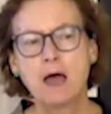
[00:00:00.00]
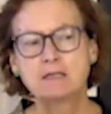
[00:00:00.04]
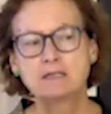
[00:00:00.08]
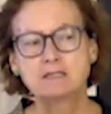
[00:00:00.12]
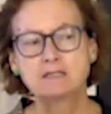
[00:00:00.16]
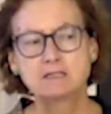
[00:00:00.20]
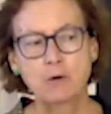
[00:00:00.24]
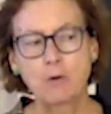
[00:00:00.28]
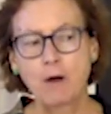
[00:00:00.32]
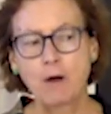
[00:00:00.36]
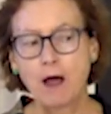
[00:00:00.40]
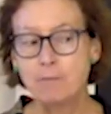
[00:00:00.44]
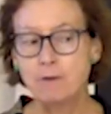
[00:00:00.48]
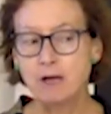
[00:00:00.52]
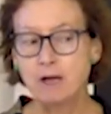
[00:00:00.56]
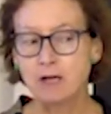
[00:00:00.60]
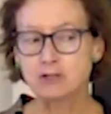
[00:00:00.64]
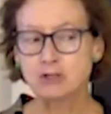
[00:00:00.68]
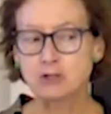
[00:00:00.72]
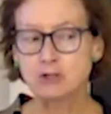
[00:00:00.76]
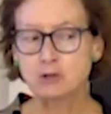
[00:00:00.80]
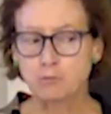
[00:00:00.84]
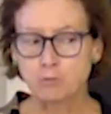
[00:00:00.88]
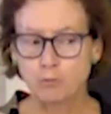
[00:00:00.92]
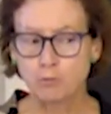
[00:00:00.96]
So I'm
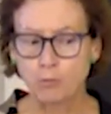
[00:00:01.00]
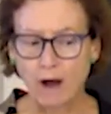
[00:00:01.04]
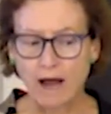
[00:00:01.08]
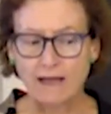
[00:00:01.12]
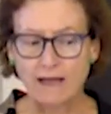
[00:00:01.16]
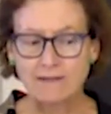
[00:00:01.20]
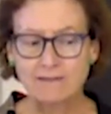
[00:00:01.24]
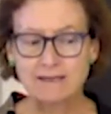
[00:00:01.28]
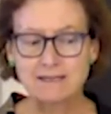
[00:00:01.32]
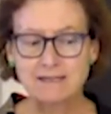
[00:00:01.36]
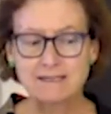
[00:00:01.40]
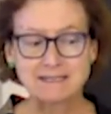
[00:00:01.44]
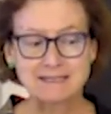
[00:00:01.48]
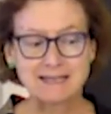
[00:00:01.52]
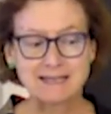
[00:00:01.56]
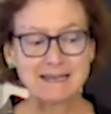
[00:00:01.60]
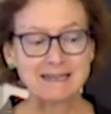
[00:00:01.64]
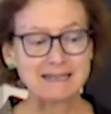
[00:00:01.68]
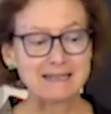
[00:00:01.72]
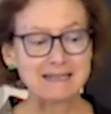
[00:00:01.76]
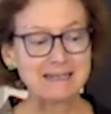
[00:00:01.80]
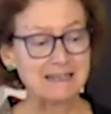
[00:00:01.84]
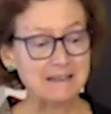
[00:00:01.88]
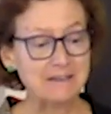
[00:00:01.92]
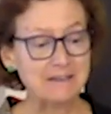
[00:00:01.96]
not sure why they
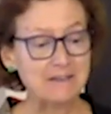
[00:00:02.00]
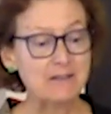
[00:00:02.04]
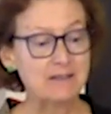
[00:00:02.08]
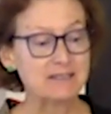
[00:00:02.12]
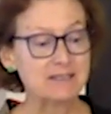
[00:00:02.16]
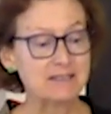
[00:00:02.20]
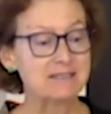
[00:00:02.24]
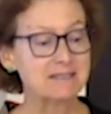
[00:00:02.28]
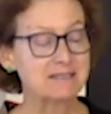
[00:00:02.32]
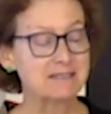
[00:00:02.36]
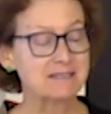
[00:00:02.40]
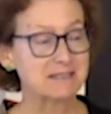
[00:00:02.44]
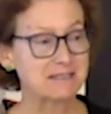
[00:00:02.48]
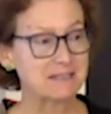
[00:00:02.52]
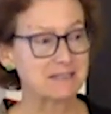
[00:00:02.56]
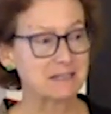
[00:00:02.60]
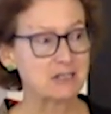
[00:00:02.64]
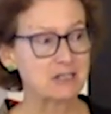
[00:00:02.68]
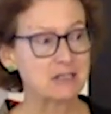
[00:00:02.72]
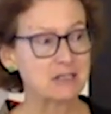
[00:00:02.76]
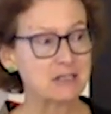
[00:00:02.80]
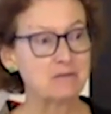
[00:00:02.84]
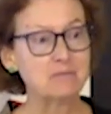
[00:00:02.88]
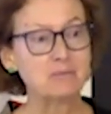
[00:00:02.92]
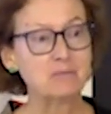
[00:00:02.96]
said it in this
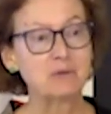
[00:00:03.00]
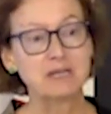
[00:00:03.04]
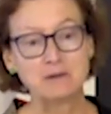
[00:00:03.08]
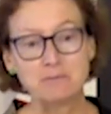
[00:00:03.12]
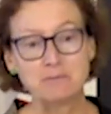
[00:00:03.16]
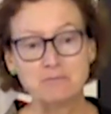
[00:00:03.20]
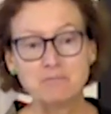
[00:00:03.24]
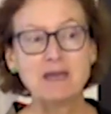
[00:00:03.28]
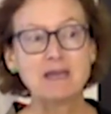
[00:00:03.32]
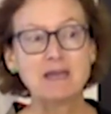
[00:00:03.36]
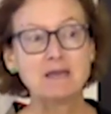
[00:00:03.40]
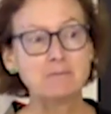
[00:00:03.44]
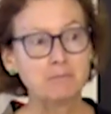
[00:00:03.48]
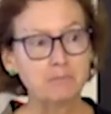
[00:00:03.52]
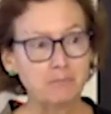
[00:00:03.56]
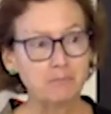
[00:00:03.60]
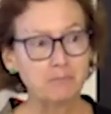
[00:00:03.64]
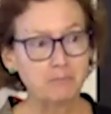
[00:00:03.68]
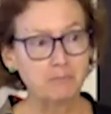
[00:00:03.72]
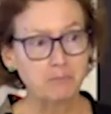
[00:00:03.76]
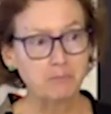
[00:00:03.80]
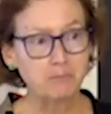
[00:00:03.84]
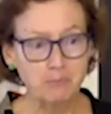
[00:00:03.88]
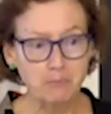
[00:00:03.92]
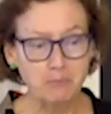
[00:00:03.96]
decision, but it may
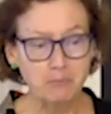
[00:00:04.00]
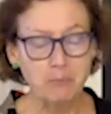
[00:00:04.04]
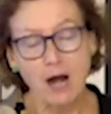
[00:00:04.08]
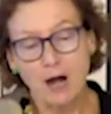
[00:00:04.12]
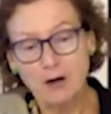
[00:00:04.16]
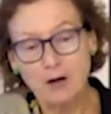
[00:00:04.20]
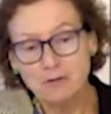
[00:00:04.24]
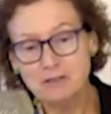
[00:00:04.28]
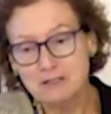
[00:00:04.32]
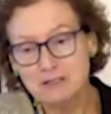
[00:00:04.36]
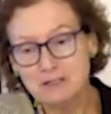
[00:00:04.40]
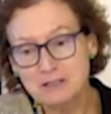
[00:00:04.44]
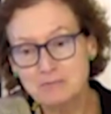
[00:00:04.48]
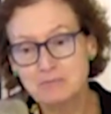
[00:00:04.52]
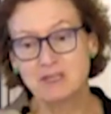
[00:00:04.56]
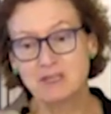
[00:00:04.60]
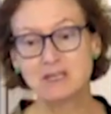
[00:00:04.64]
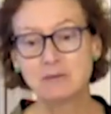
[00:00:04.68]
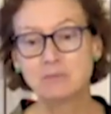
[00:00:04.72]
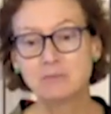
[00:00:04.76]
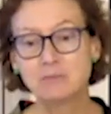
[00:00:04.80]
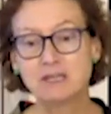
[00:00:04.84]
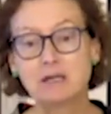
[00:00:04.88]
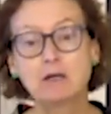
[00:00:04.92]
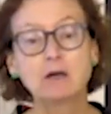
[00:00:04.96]
partly
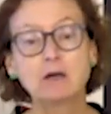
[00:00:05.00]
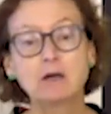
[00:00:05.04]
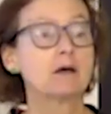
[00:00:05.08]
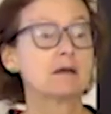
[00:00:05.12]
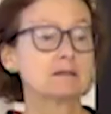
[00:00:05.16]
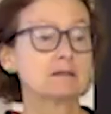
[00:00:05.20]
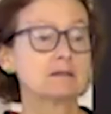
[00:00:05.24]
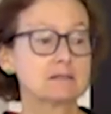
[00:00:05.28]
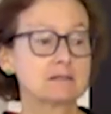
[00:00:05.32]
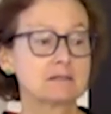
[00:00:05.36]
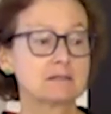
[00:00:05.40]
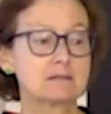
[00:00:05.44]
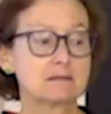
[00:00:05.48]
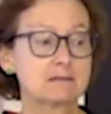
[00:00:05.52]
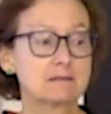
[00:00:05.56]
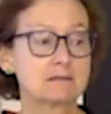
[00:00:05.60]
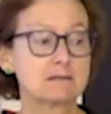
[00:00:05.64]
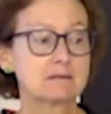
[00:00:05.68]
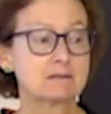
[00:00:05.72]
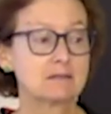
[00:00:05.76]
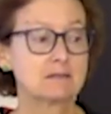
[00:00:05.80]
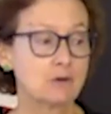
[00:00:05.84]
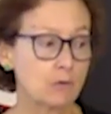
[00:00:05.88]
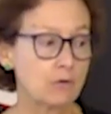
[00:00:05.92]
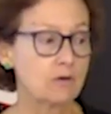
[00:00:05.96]
be because
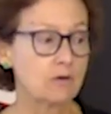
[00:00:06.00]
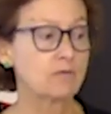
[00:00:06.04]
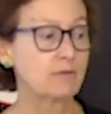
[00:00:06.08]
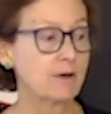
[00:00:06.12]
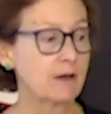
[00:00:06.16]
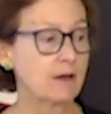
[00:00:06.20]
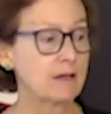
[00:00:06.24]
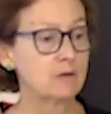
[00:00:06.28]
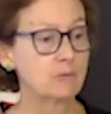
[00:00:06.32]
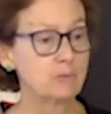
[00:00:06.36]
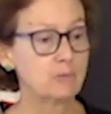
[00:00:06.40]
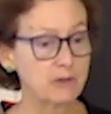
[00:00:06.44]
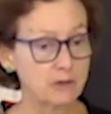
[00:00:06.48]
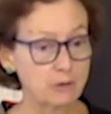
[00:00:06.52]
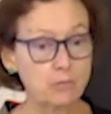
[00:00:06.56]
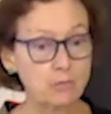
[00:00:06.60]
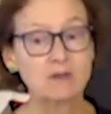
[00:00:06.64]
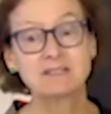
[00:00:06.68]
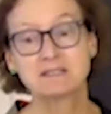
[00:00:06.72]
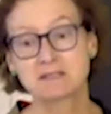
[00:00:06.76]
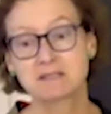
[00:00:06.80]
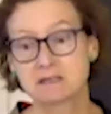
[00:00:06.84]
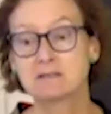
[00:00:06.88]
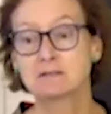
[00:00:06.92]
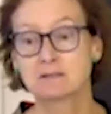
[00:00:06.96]
the Court of Final Appeal
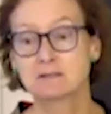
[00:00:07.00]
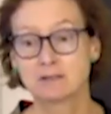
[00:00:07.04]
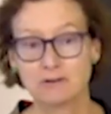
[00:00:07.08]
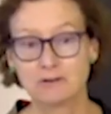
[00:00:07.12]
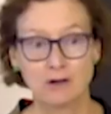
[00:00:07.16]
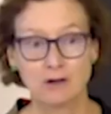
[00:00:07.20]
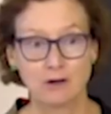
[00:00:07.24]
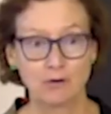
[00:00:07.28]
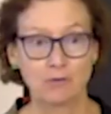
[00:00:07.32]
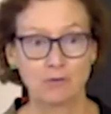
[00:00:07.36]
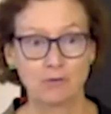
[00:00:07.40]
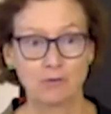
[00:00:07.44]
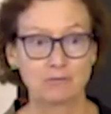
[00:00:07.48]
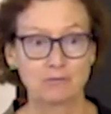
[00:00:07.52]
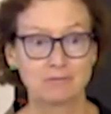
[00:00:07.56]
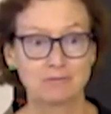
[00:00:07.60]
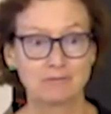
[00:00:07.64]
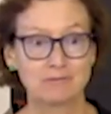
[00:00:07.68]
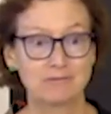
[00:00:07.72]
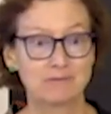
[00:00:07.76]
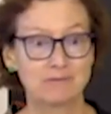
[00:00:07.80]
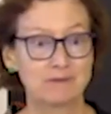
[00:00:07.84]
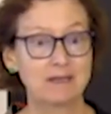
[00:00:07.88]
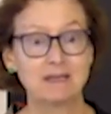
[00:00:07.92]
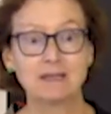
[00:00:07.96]
wants us to know
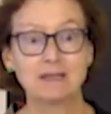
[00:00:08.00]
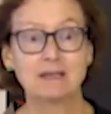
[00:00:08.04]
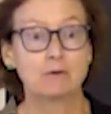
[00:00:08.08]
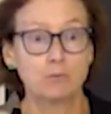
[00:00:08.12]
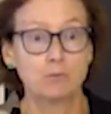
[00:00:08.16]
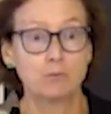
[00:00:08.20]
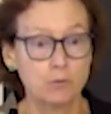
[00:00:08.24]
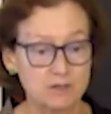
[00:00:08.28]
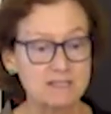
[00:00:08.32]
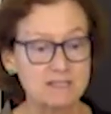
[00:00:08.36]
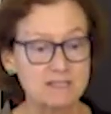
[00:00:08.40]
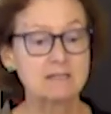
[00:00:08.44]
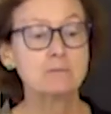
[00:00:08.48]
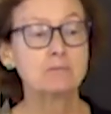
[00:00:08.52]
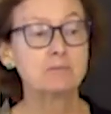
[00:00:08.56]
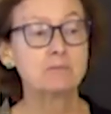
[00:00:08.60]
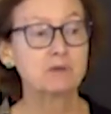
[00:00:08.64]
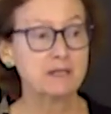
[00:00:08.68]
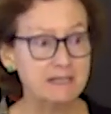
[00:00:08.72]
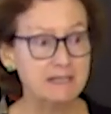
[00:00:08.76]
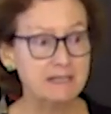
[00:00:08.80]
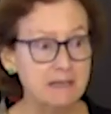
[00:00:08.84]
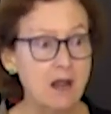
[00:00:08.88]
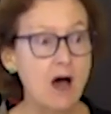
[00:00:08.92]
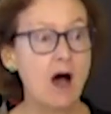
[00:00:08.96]
we're
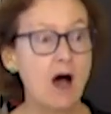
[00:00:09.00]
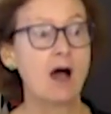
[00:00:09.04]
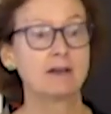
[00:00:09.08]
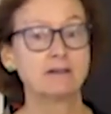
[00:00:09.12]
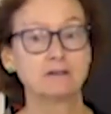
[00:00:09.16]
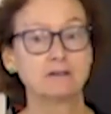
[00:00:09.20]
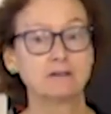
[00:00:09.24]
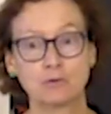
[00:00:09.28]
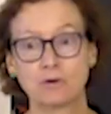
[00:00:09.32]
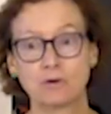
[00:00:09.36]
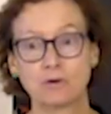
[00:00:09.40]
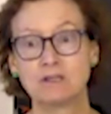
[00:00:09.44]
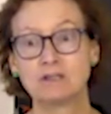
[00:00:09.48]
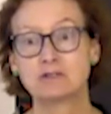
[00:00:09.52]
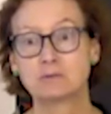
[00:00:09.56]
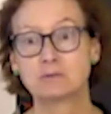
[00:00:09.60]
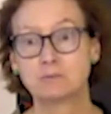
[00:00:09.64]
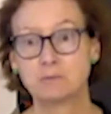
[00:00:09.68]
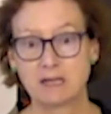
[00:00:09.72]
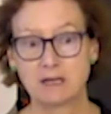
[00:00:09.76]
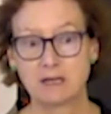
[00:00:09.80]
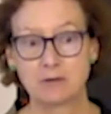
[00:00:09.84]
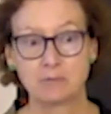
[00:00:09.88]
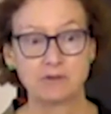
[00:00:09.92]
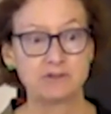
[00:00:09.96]
simply not going to
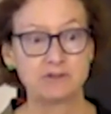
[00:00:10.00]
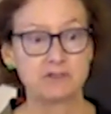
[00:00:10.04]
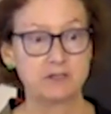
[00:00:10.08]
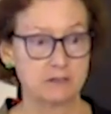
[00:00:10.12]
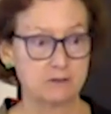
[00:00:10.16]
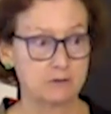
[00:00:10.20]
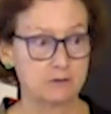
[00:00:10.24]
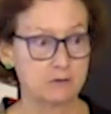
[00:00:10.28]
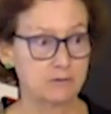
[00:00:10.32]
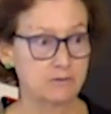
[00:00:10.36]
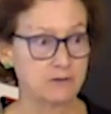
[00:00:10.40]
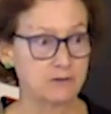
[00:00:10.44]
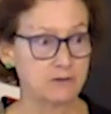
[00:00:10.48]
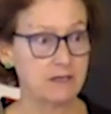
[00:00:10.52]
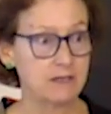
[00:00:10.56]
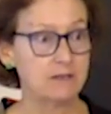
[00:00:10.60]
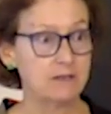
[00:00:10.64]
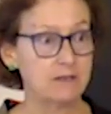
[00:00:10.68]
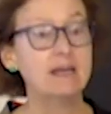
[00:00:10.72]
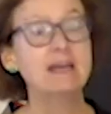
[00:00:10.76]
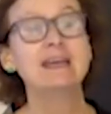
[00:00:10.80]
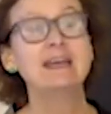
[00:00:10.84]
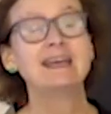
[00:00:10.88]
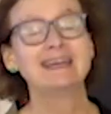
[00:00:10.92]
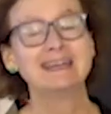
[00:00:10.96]
be able to
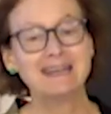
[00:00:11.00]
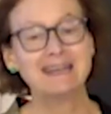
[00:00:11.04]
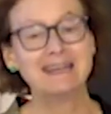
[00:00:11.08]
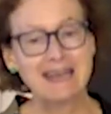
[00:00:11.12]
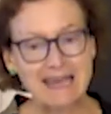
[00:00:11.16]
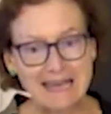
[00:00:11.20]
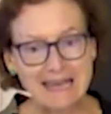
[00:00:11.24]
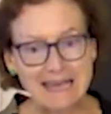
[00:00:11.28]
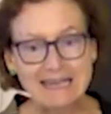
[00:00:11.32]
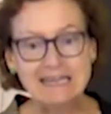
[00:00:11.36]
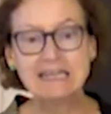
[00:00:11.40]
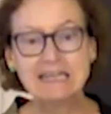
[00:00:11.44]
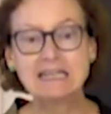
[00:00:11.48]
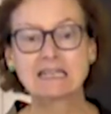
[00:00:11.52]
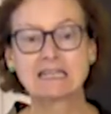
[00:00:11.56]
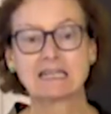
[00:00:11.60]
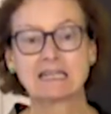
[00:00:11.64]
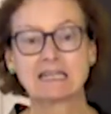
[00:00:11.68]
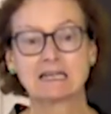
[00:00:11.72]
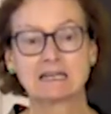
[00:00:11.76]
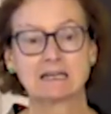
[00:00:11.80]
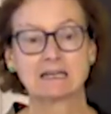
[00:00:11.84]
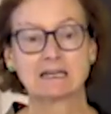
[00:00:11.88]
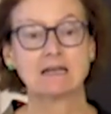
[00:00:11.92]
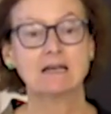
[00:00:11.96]
intervene in
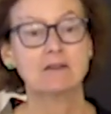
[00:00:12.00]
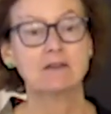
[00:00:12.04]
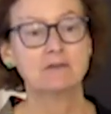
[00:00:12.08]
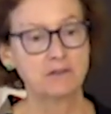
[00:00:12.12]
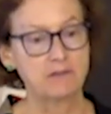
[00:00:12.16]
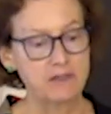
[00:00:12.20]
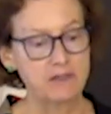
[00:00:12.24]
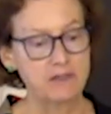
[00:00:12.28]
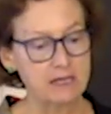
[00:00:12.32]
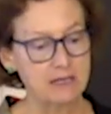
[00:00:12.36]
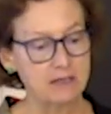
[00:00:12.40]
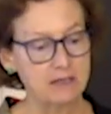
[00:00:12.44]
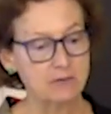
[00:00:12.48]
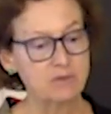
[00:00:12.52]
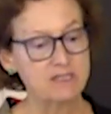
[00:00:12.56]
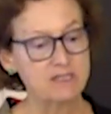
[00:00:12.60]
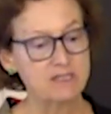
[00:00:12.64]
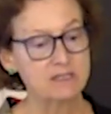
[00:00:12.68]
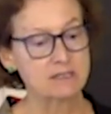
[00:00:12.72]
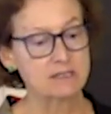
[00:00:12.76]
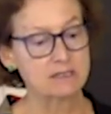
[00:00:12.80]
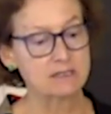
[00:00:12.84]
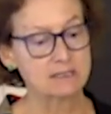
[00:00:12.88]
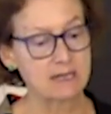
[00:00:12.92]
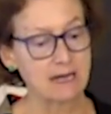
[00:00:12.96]
anything that the
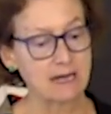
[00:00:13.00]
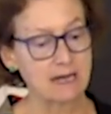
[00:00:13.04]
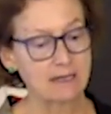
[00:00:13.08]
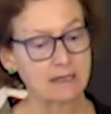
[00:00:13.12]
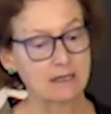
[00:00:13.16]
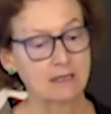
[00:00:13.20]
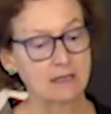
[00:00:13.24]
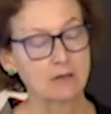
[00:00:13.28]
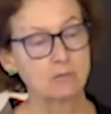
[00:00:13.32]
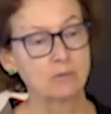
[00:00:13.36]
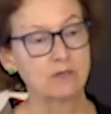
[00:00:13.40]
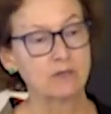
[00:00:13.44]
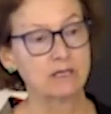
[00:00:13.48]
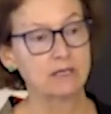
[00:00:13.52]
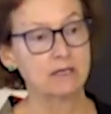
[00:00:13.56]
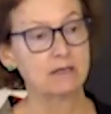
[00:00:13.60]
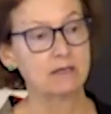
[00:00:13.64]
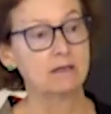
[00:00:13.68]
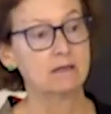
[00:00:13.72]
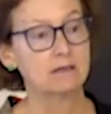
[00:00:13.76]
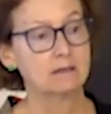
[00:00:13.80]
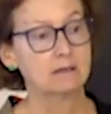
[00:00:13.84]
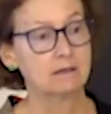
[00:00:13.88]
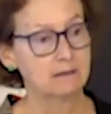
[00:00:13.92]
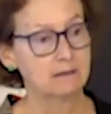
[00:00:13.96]
NPC Standing Committee
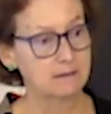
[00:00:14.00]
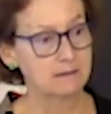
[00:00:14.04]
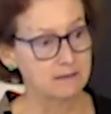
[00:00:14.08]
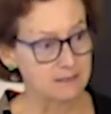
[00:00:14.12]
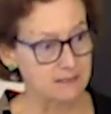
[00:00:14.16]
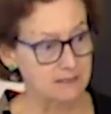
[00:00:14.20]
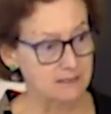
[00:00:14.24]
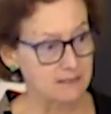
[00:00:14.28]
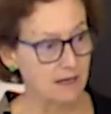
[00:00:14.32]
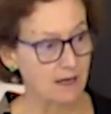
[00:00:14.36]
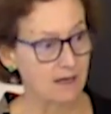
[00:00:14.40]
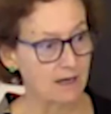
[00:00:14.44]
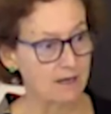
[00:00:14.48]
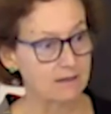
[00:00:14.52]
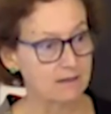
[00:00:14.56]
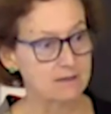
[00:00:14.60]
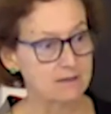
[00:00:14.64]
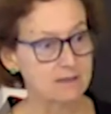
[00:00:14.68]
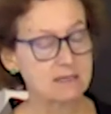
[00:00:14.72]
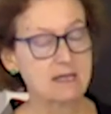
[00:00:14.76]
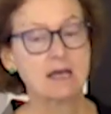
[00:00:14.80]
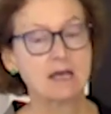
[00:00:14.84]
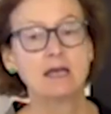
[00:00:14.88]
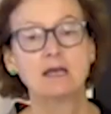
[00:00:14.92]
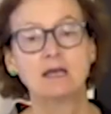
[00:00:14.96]

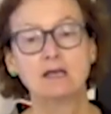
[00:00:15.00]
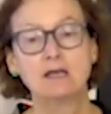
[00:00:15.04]
decides.